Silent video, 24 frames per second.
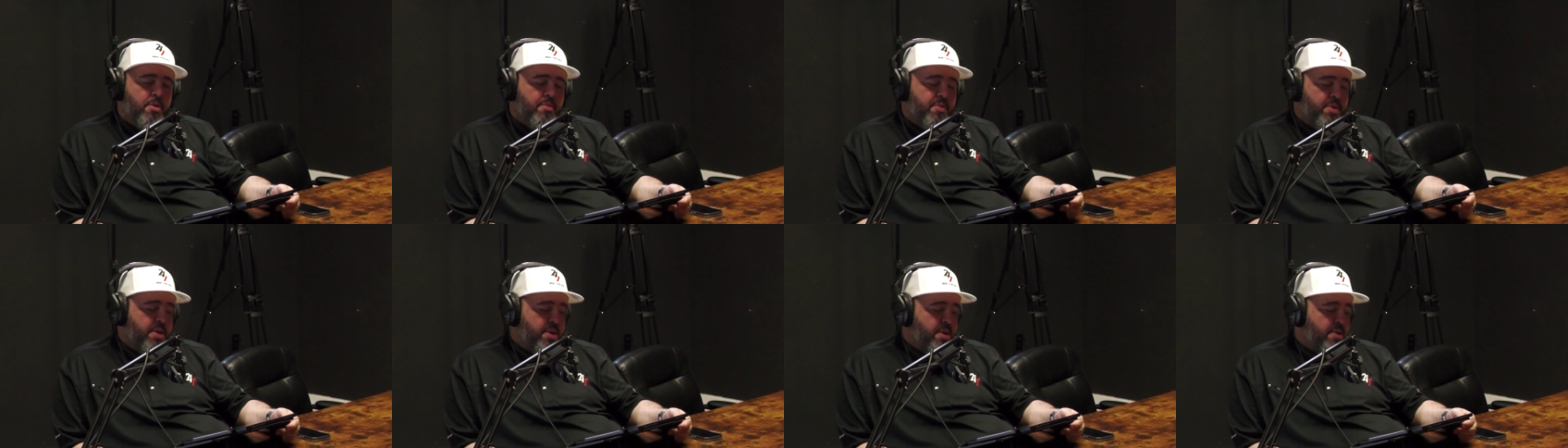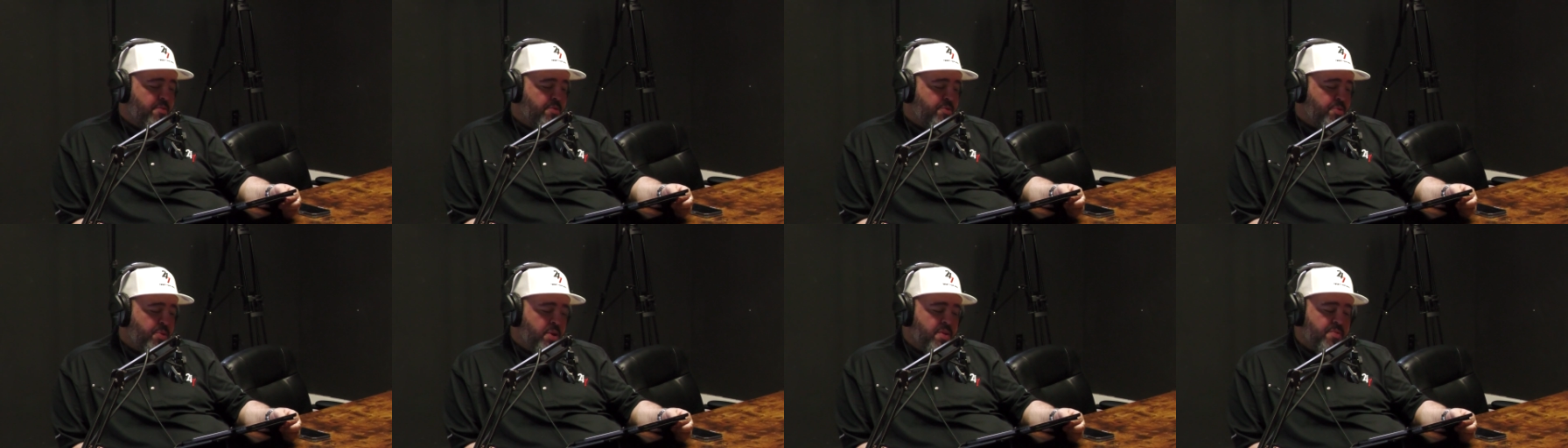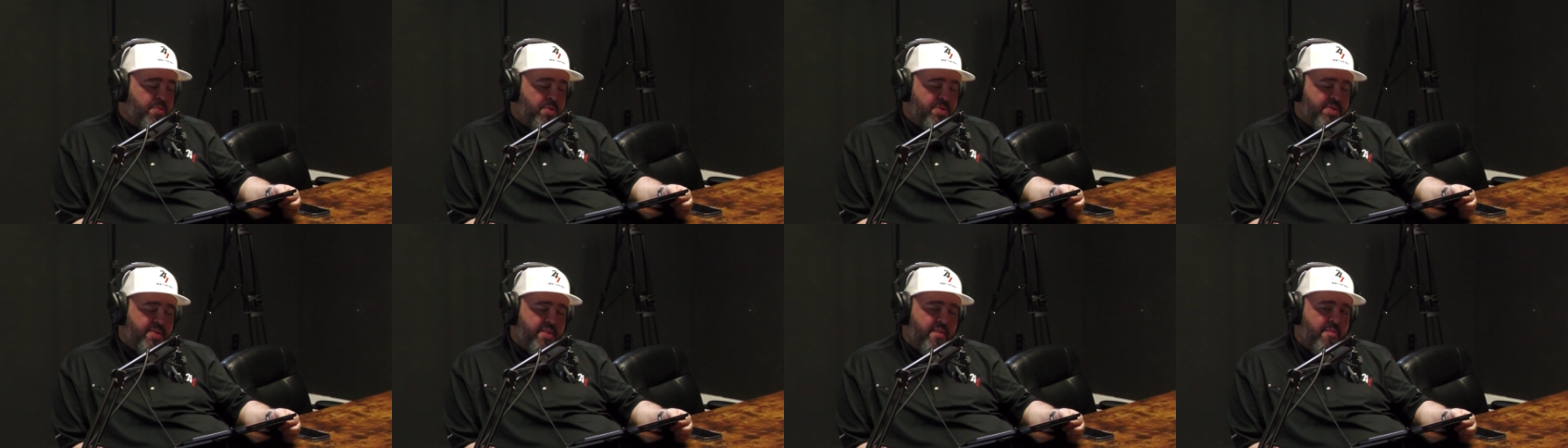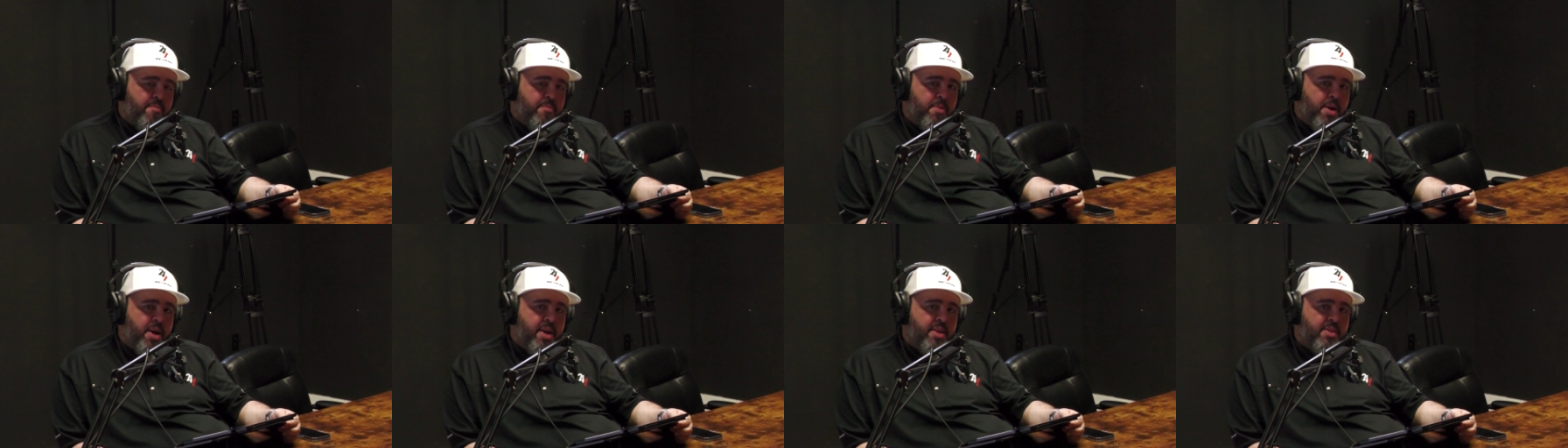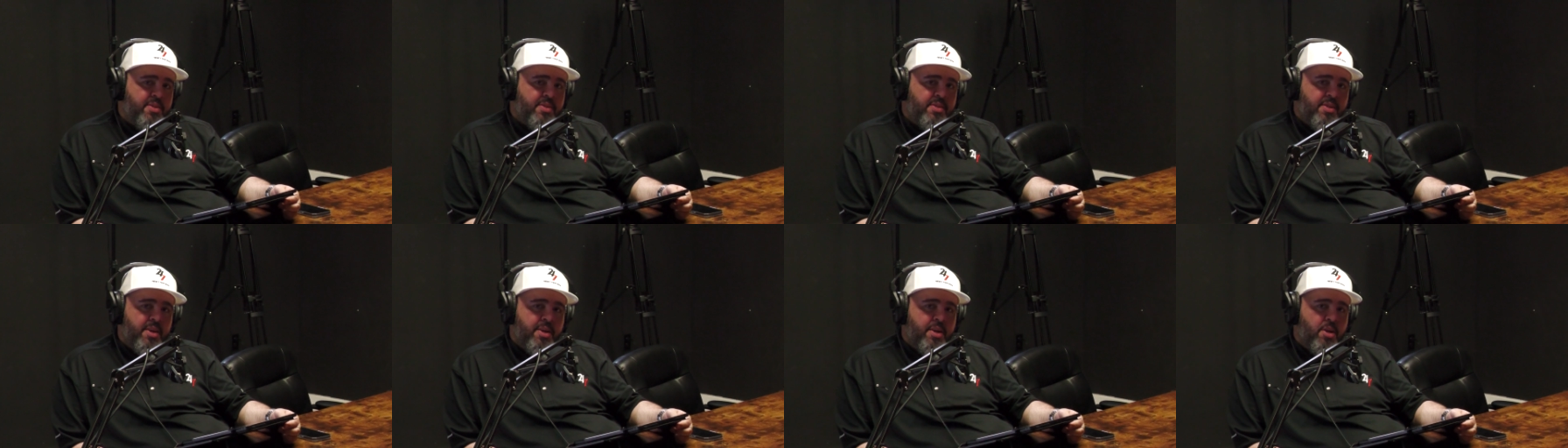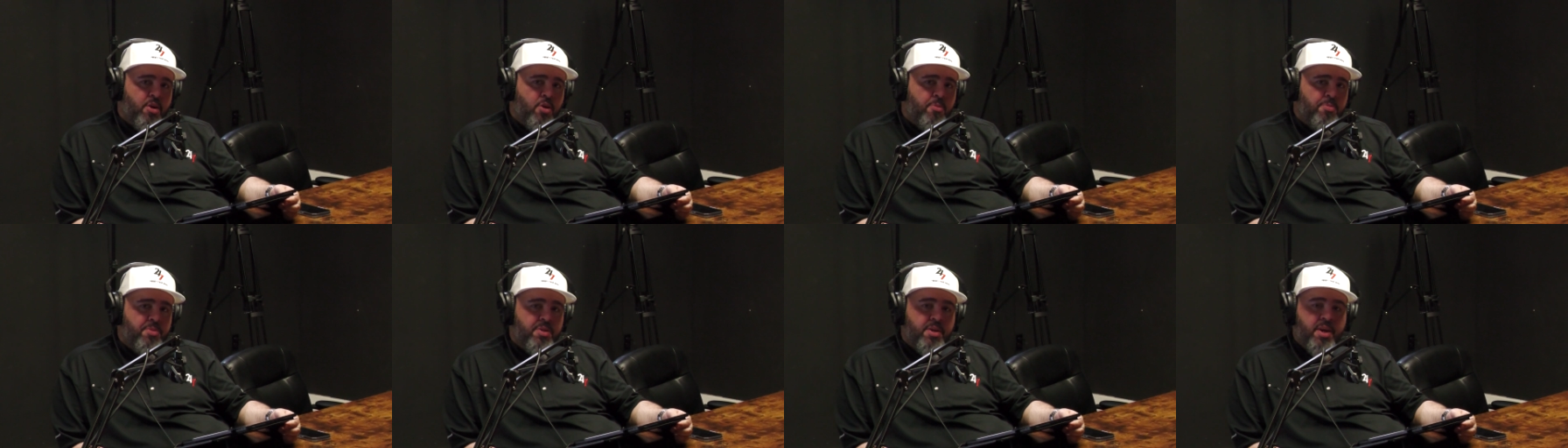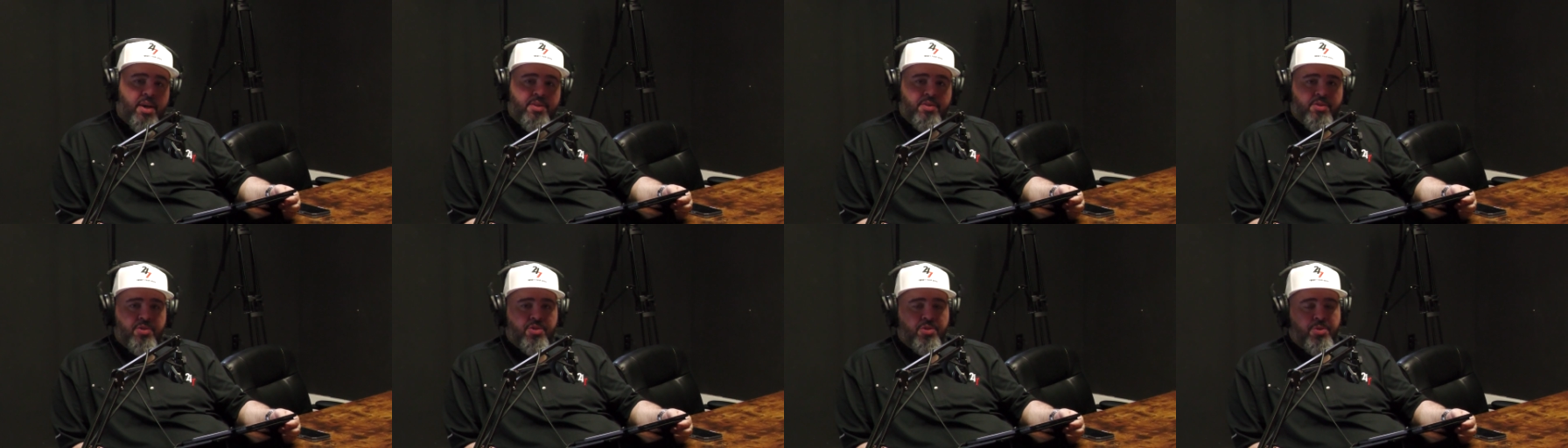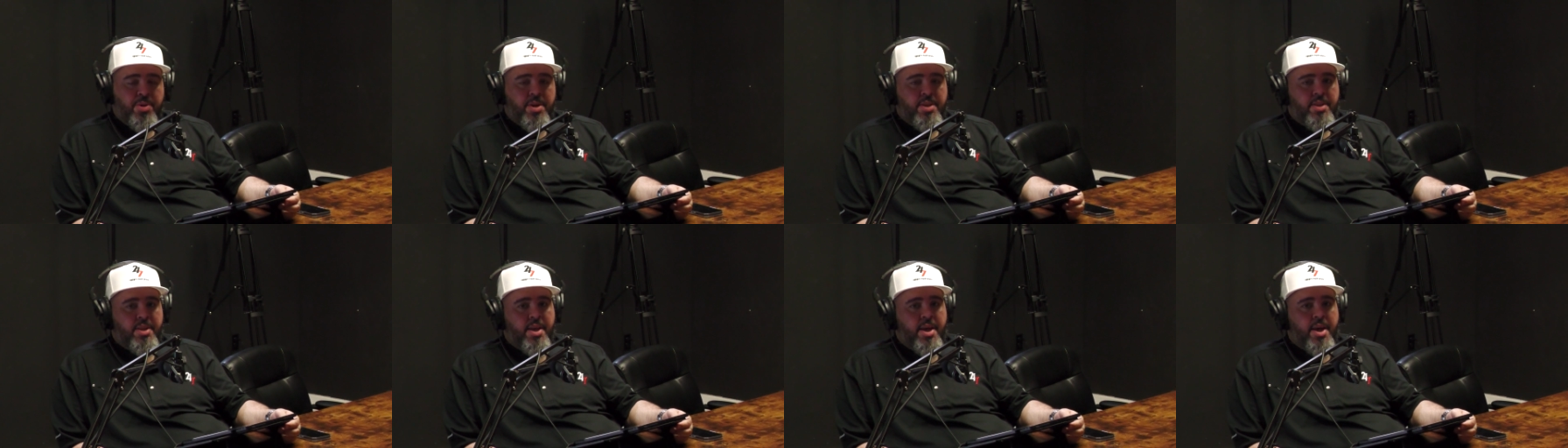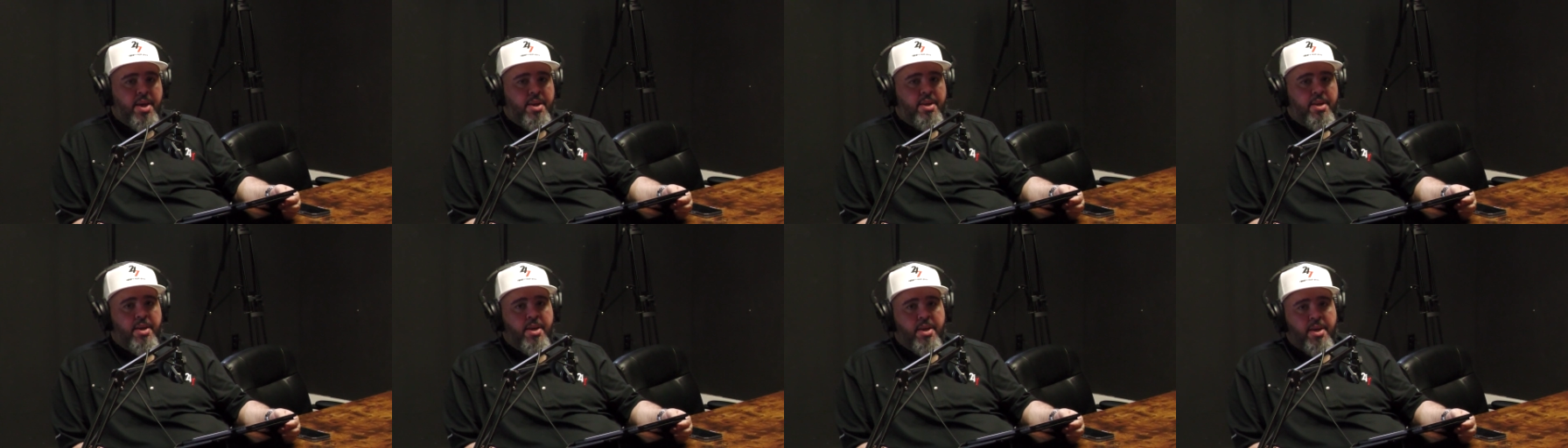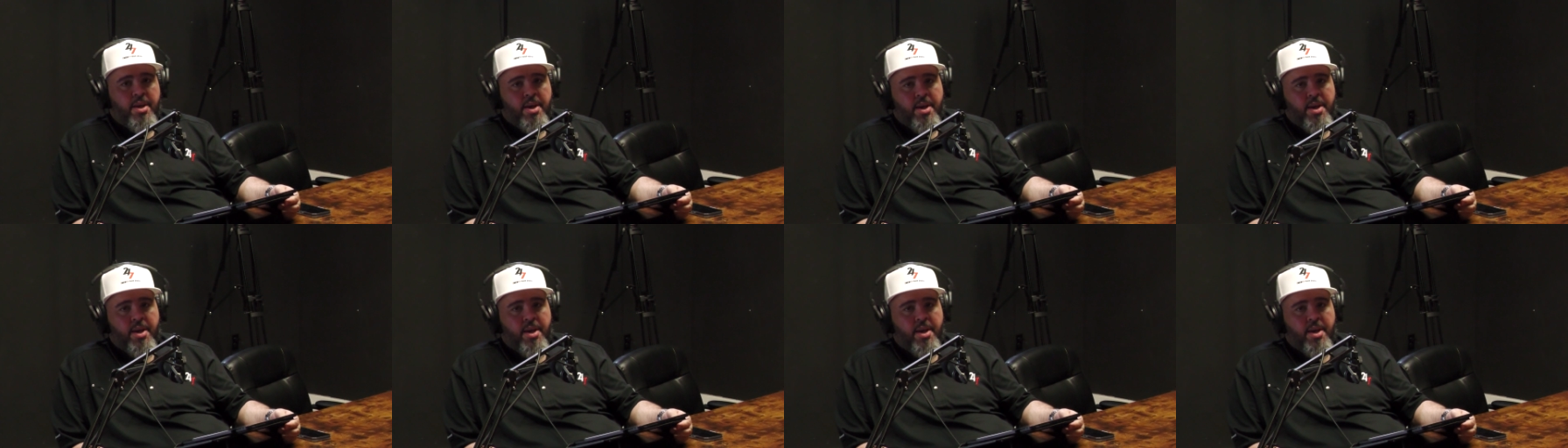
over here of 24/7 Mindset. I hope you guys enjoyed that.